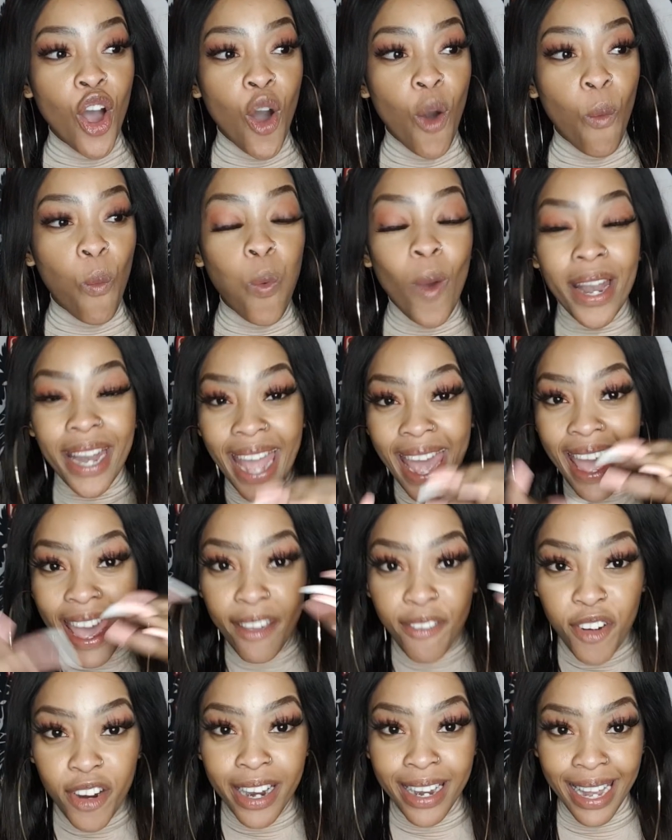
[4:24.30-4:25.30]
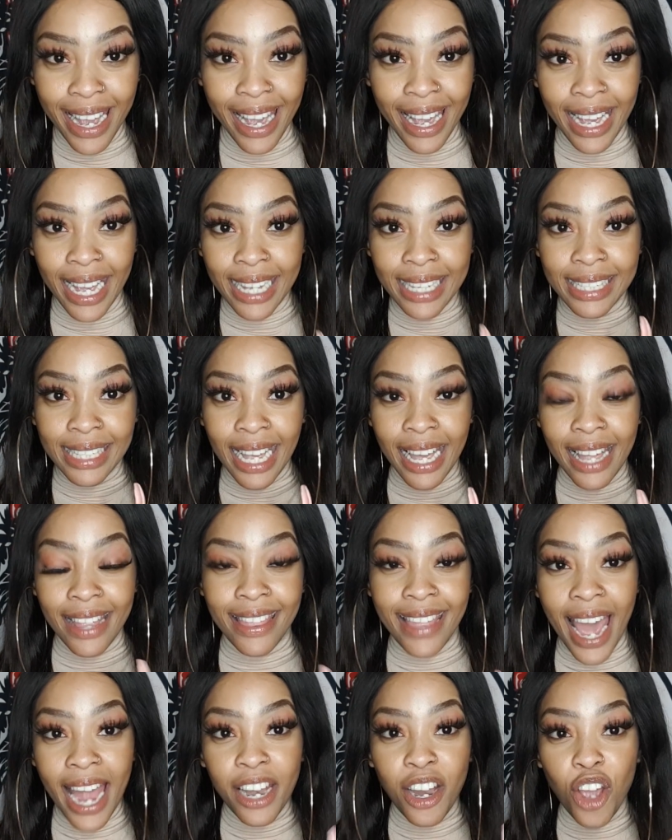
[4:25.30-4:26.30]
whatever it is
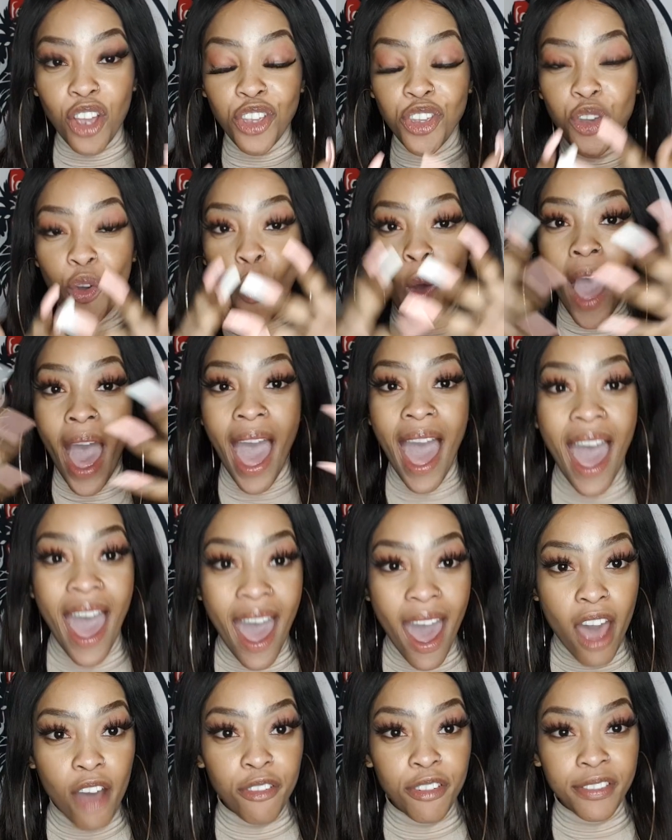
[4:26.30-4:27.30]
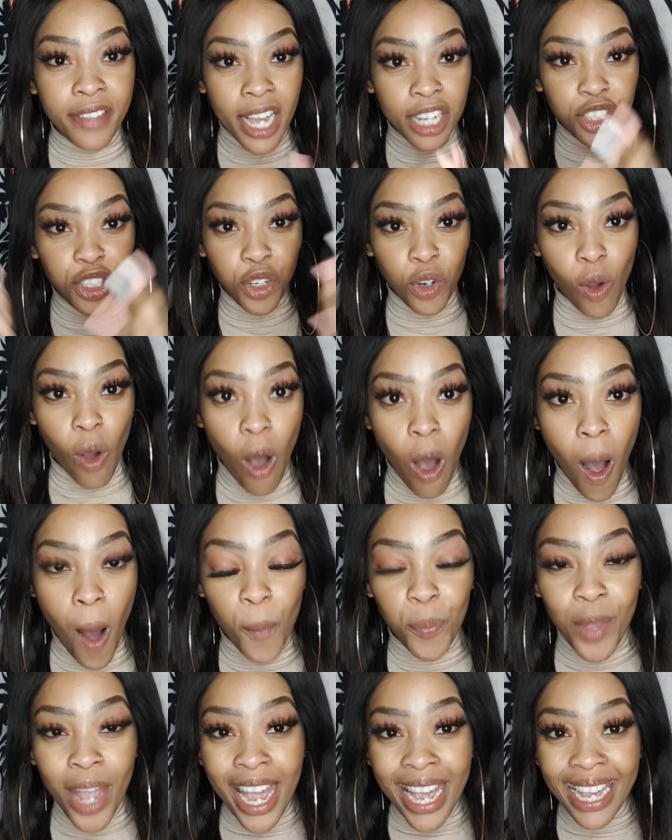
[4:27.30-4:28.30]
that you have, that you
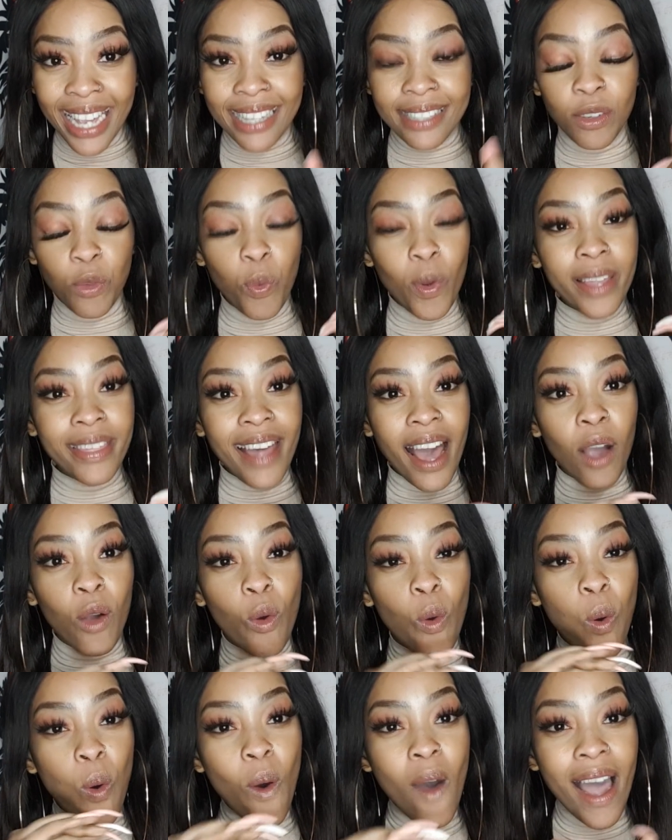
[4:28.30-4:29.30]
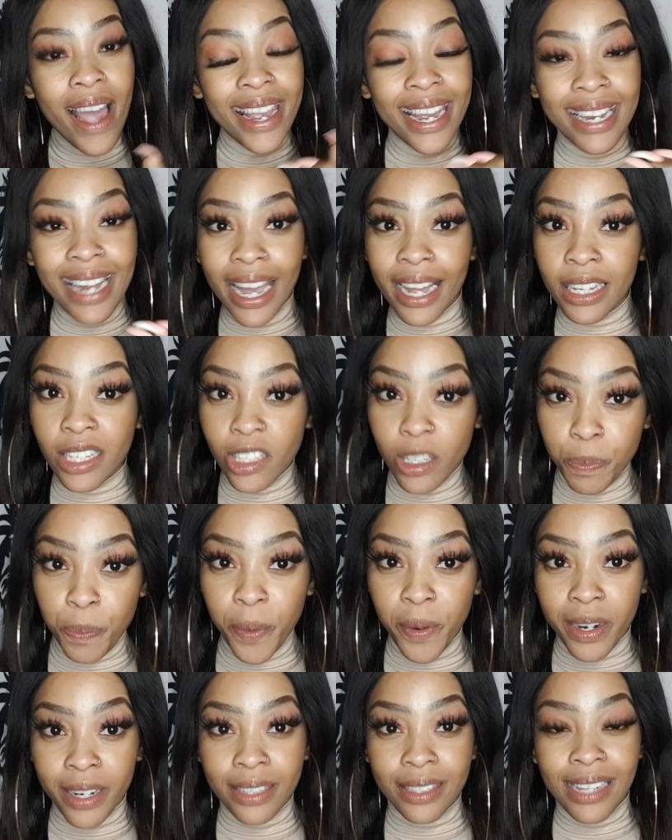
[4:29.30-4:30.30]
are, is with acquired
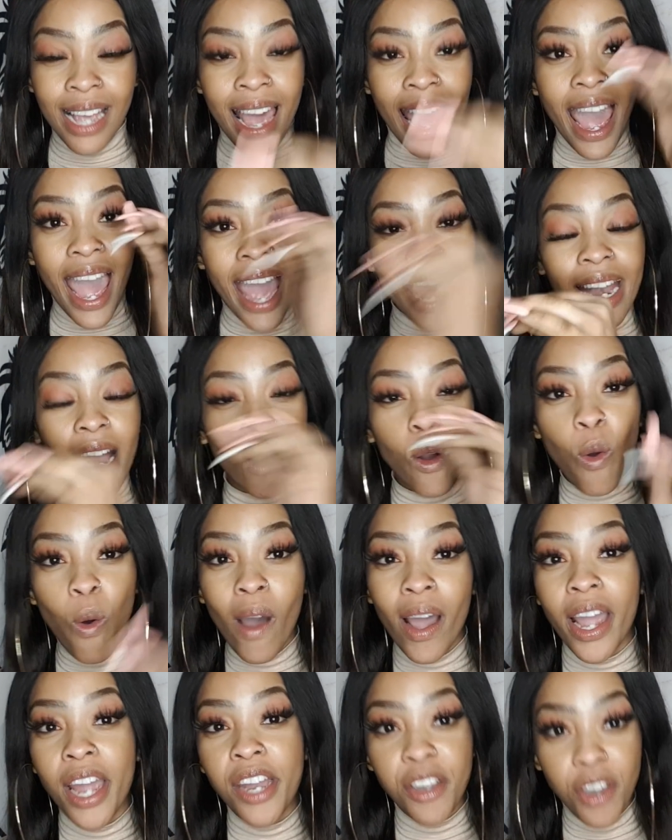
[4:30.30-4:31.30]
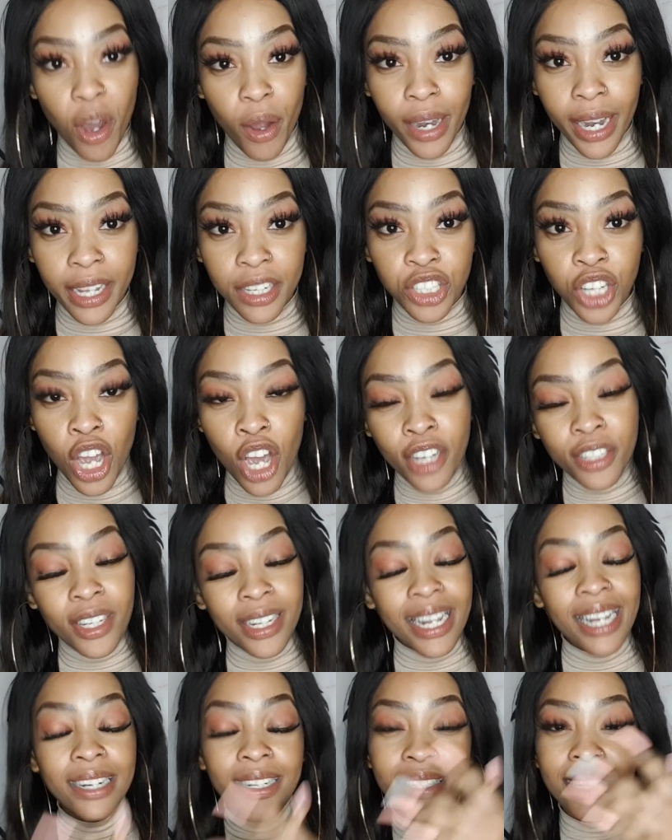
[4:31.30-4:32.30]
experience and acquired knowledge. So
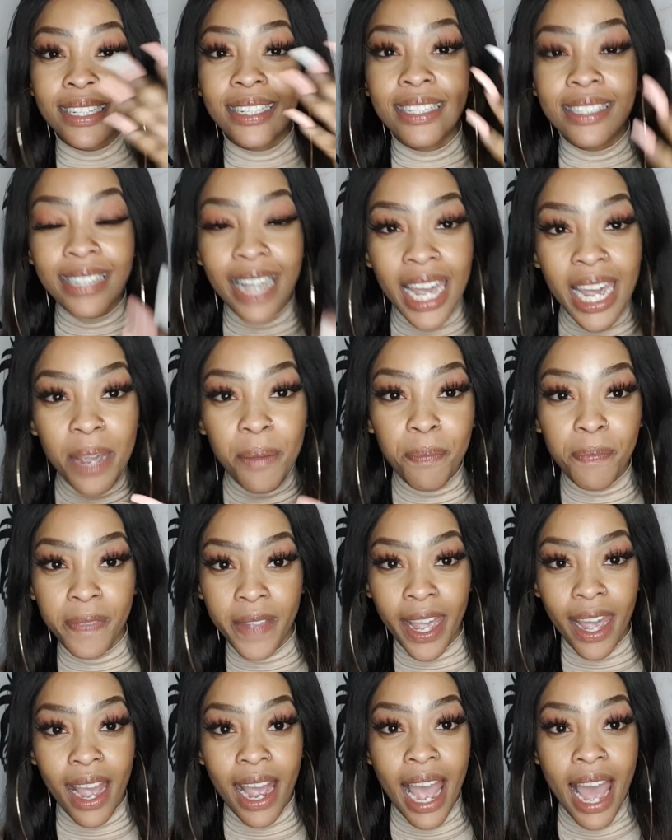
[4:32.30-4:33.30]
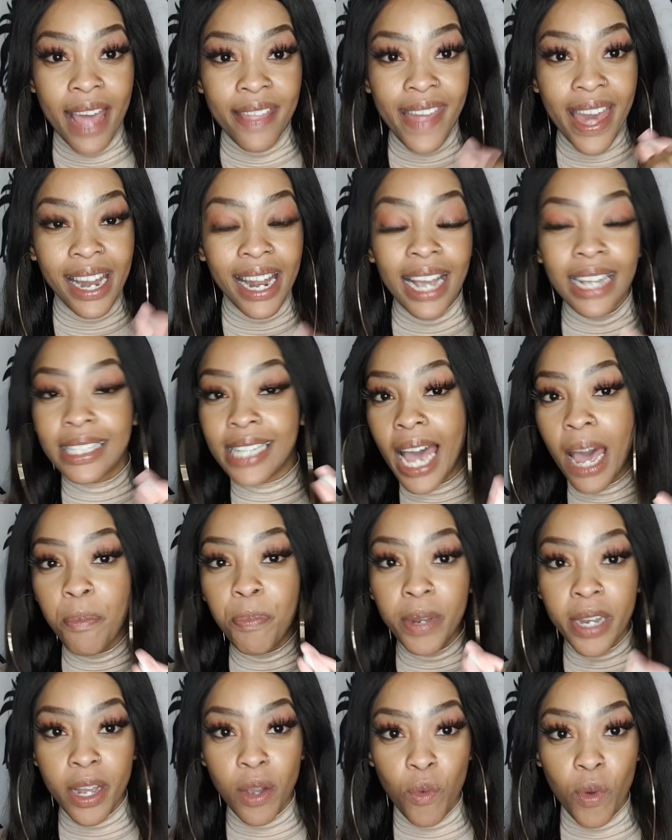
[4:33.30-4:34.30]
that is the same thing that is
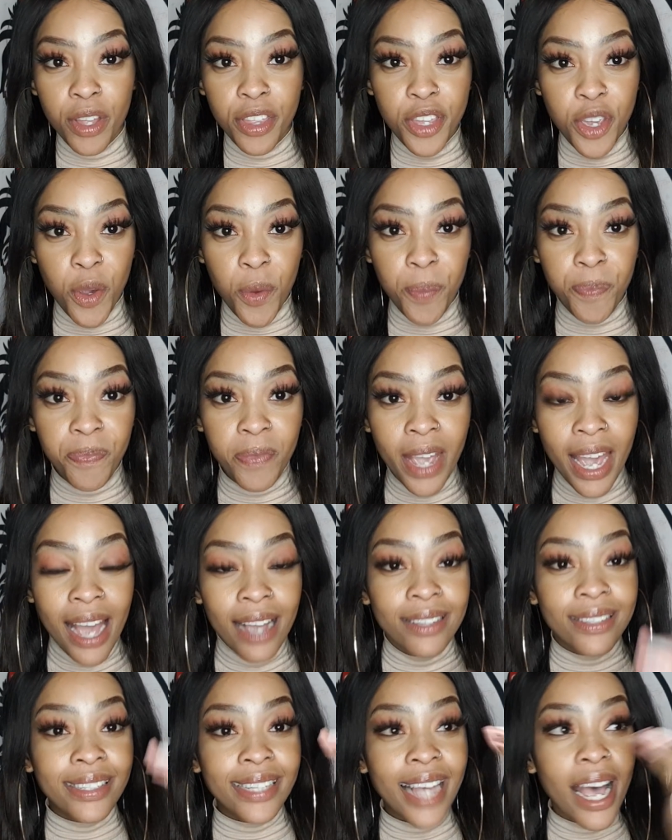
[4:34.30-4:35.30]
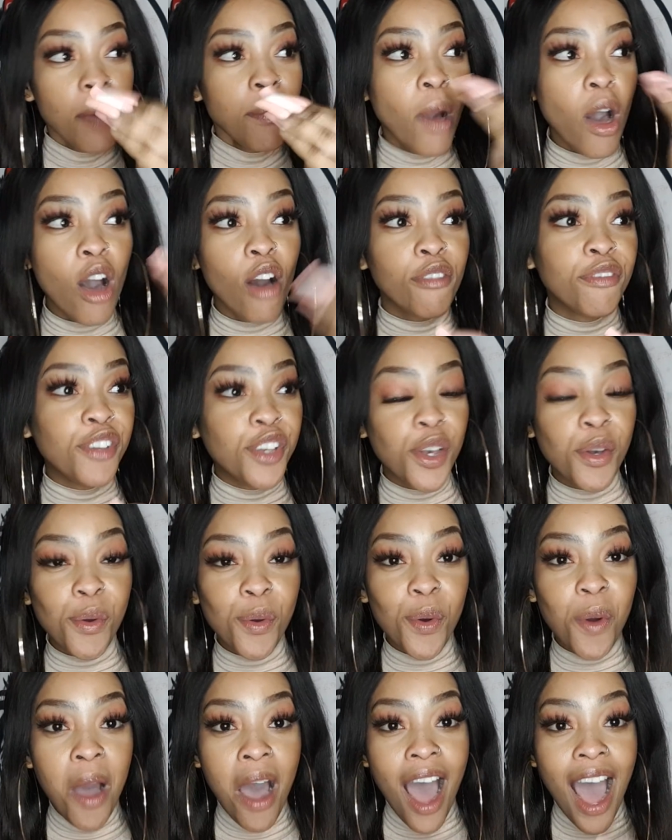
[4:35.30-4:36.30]
happening with you. Some of
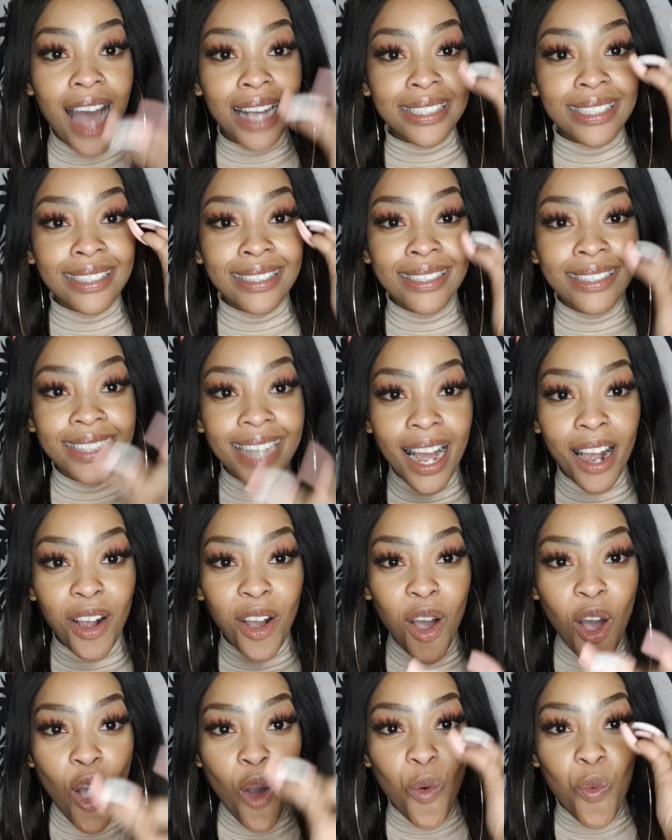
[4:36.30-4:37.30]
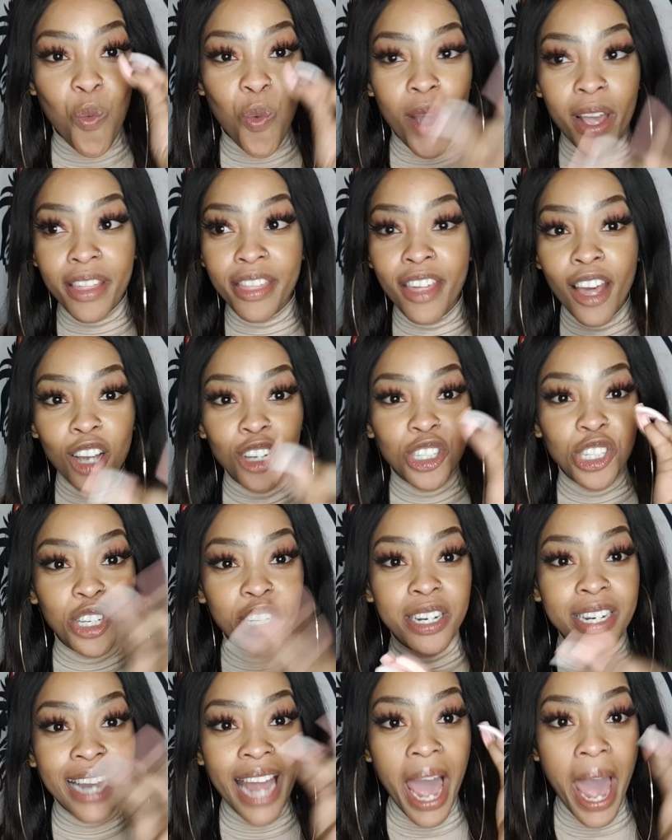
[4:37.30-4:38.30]
you are stuck with
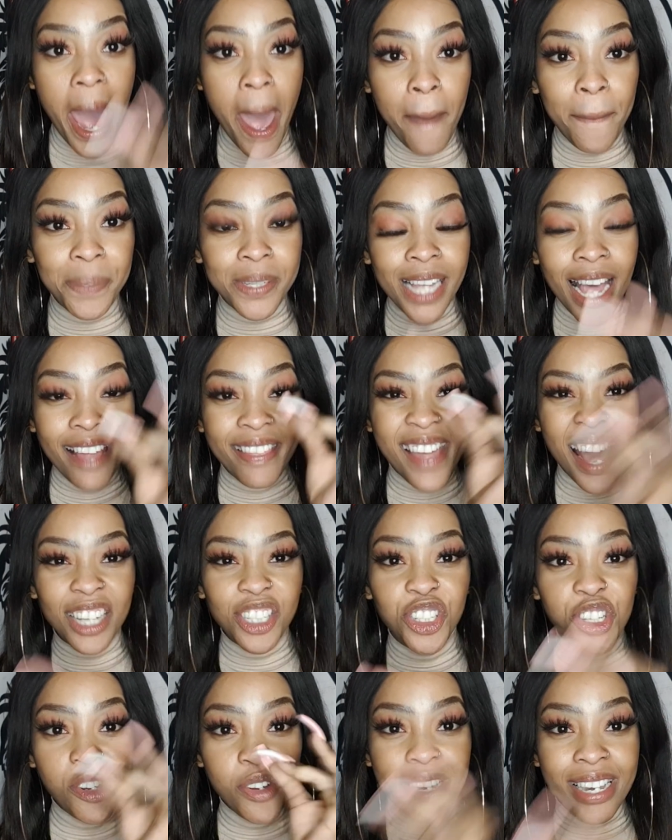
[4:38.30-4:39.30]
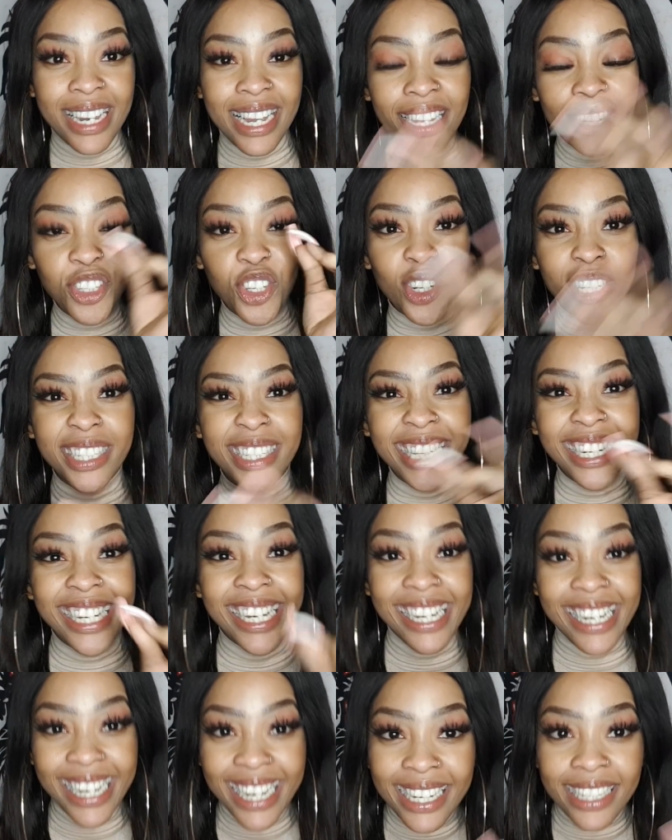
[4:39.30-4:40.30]
certain apps that you need to
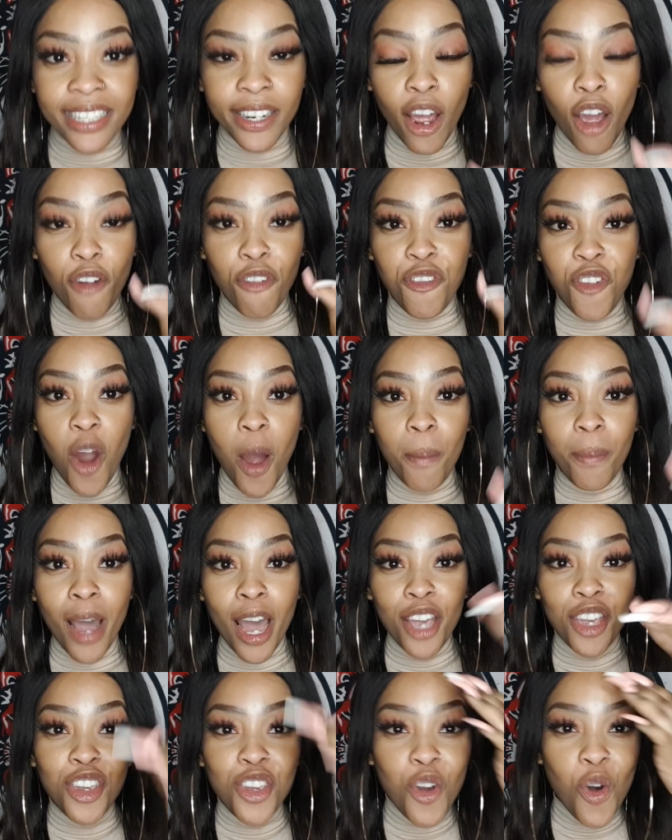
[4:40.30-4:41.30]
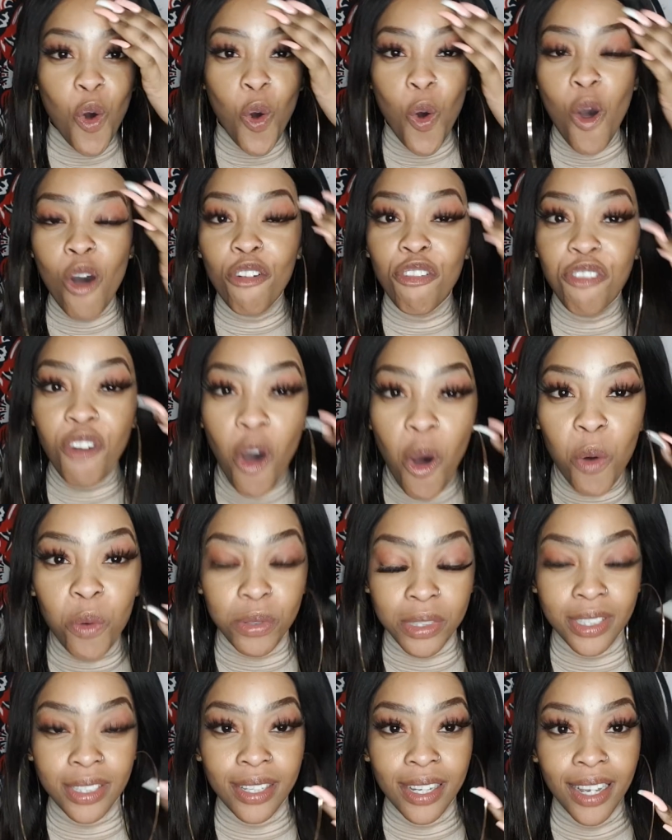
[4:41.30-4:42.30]
delete from your
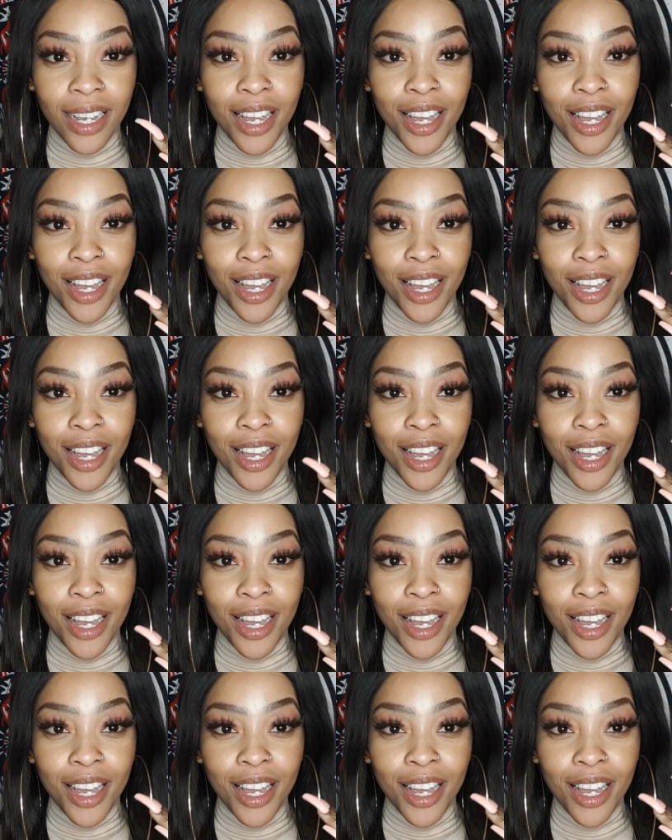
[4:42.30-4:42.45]
phones.